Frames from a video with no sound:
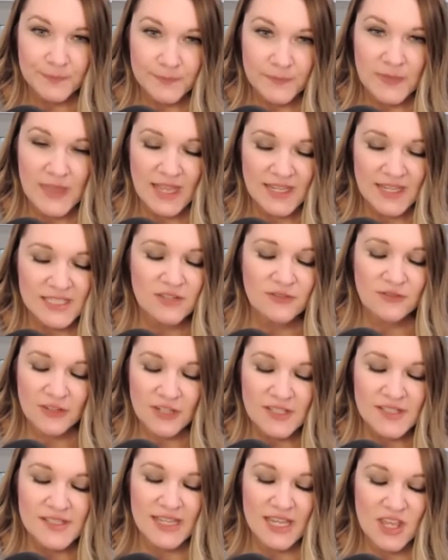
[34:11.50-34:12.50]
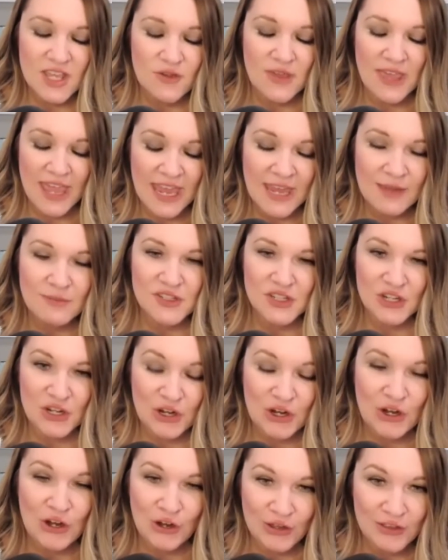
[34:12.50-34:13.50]
That difference that you came to
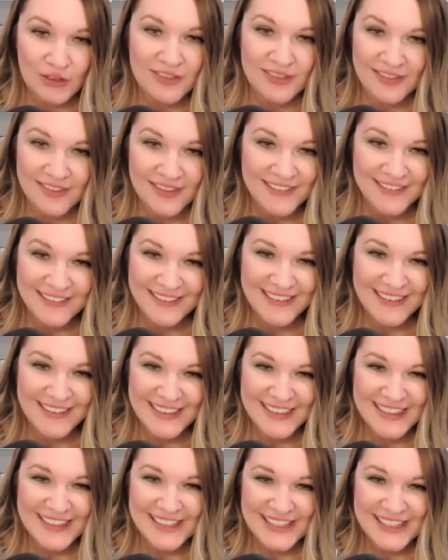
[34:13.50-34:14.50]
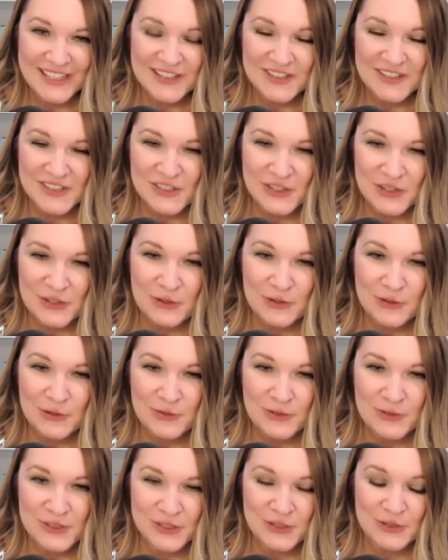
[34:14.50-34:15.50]
Earth
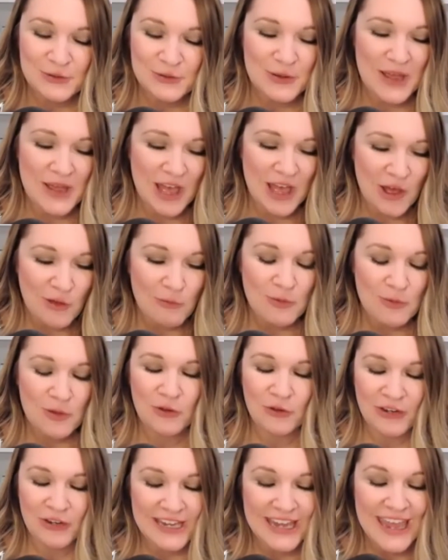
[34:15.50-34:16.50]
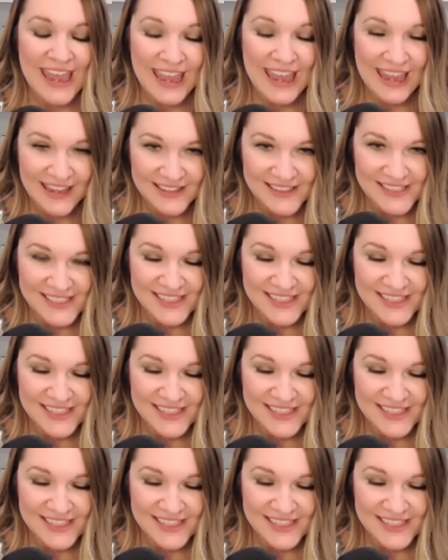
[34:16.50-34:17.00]
to help create,